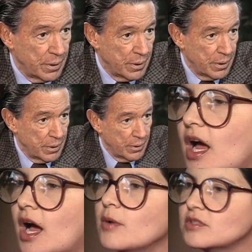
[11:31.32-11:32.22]
Yeah.
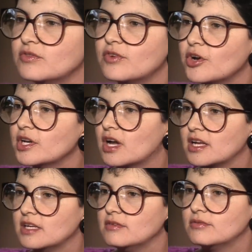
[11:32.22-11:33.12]
I was very
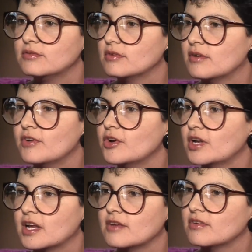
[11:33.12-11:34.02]
naive, very
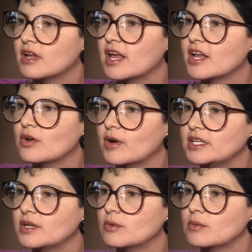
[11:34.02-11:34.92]
naive, and I had no
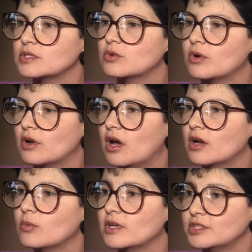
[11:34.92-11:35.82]
idea what was going
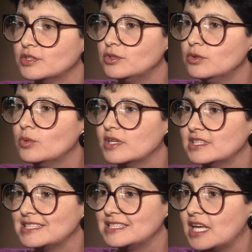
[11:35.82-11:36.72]
on, what to do, what
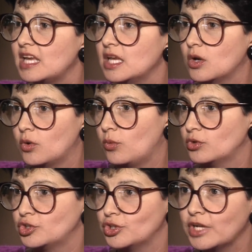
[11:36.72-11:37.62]
to say.
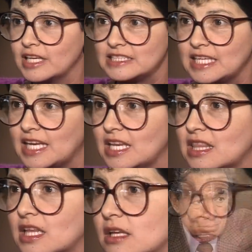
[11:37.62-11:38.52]
Should I say
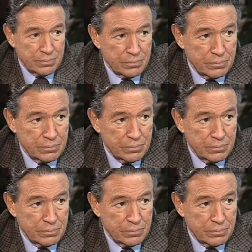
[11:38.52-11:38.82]
anything?